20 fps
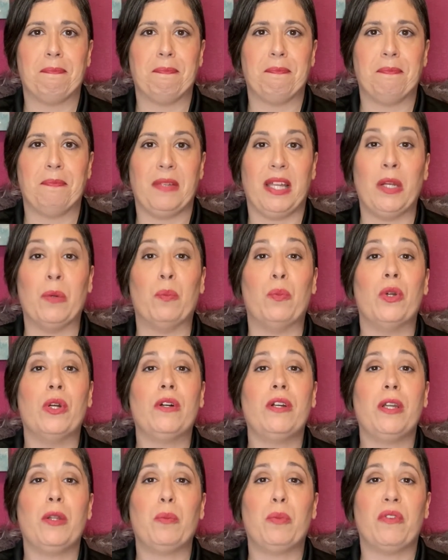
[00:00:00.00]
And a
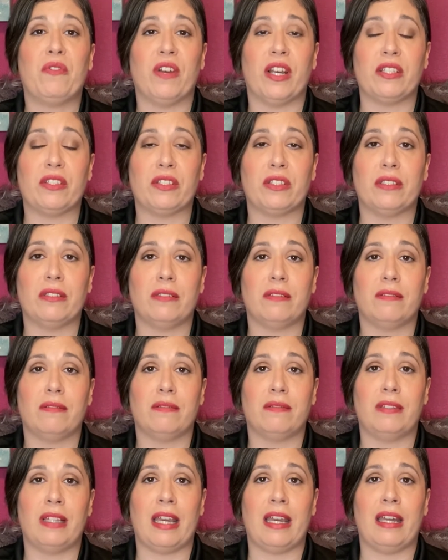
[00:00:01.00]
brilliant professor
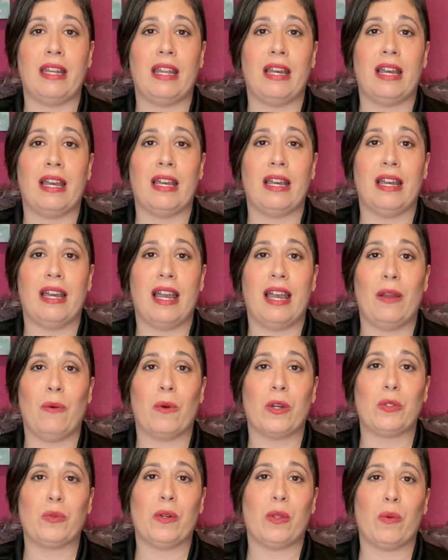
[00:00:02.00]
that I
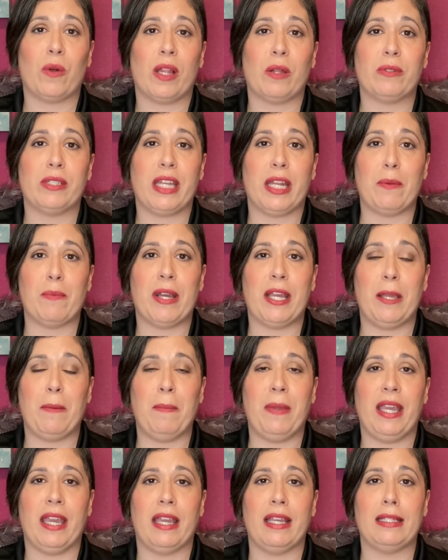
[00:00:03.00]
worked with while I was getting my
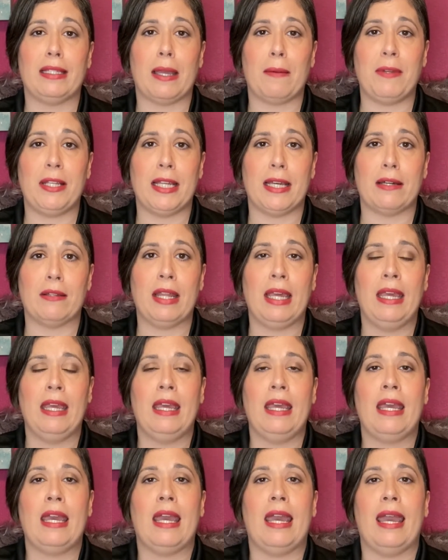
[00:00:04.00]
MBA sat me down
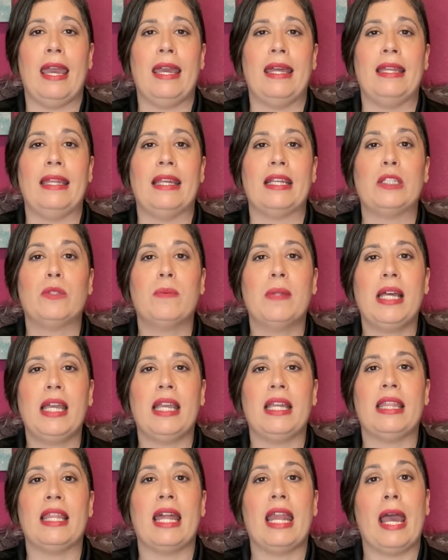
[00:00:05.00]
and
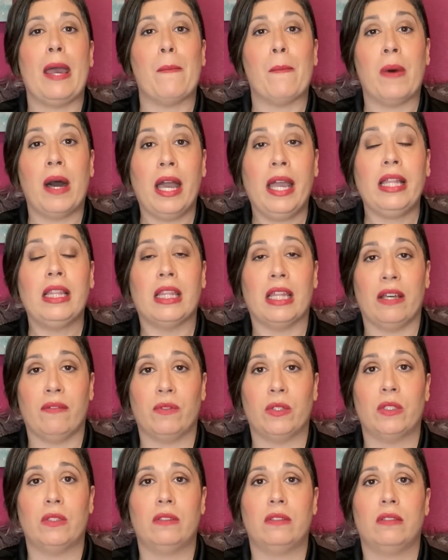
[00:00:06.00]
explained that at my
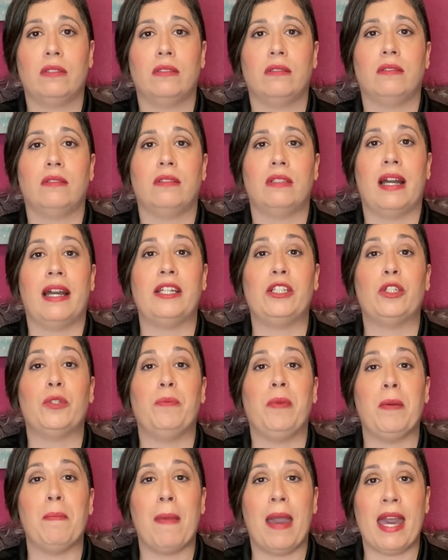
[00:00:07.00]
level, I should
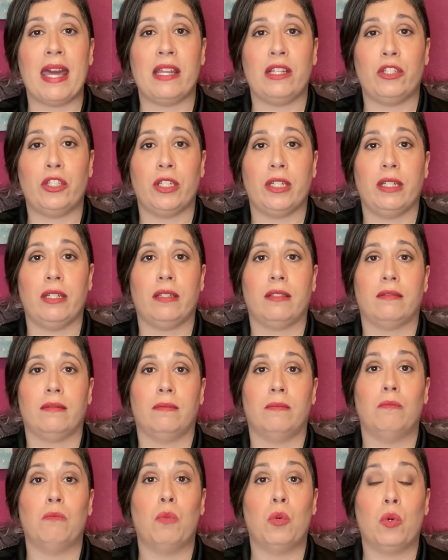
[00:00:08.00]
be managing
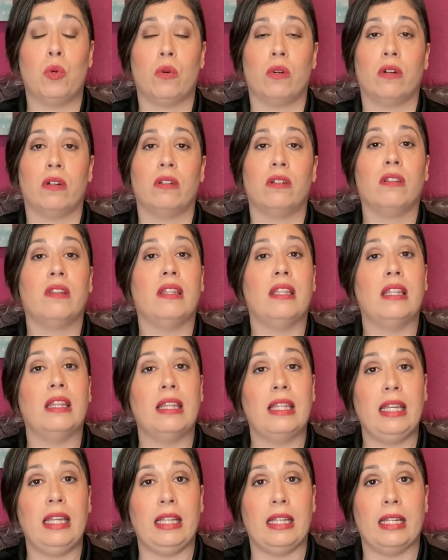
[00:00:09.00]
more than
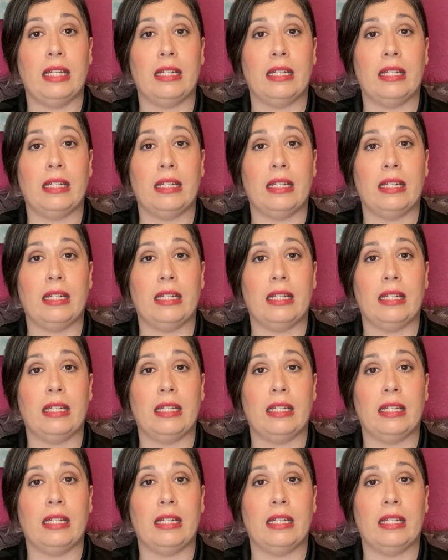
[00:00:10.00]
leading.